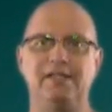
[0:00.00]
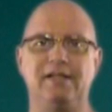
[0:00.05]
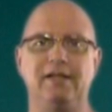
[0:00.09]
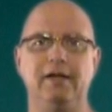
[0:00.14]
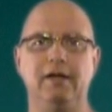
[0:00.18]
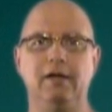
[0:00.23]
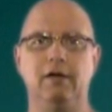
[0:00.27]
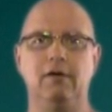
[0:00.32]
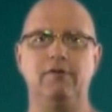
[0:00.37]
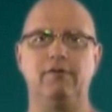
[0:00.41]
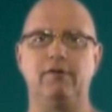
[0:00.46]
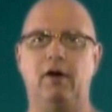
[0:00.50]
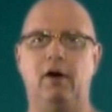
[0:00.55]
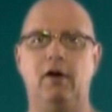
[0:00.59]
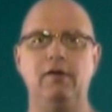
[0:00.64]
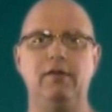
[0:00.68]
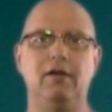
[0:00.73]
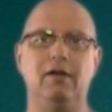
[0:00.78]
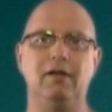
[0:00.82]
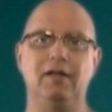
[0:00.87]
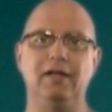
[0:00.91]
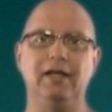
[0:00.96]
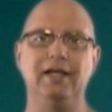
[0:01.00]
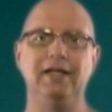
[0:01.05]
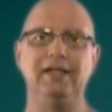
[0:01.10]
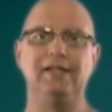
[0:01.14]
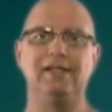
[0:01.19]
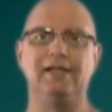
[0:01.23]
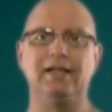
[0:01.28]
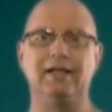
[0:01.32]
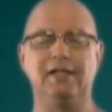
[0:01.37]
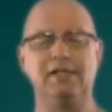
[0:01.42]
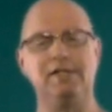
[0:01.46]
steels are the
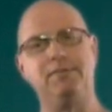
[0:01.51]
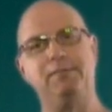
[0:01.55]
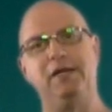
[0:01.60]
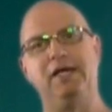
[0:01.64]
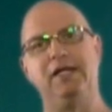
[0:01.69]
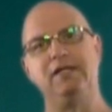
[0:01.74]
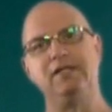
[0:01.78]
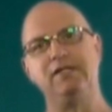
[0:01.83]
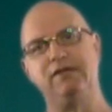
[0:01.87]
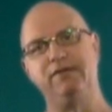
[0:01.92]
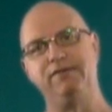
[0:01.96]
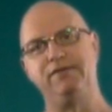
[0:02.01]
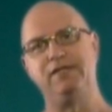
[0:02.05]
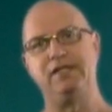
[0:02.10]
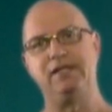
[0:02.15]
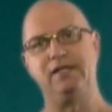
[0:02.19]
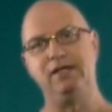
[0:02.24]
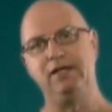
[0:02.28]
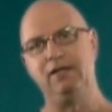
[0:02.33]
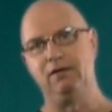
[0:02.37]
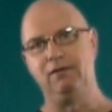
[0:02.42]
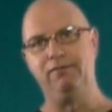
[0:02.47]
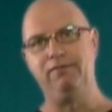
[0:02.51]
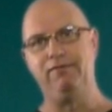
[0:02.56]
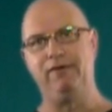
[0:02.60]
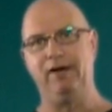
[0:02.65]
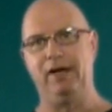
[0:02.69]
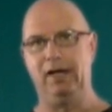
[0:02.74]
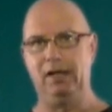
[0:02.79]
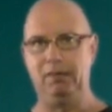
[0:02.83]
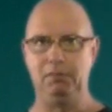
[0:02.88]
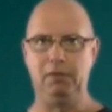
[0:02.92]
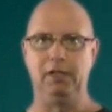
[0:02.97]
least expensive steel
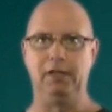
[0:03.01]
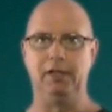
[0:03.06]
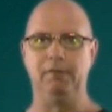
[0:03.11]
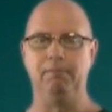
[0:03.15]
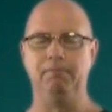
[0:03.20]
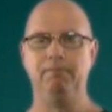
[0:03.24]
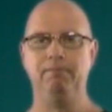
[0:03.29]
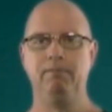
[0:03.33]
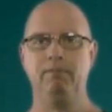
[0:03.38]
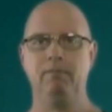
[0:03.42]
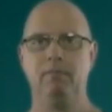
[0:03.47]
family.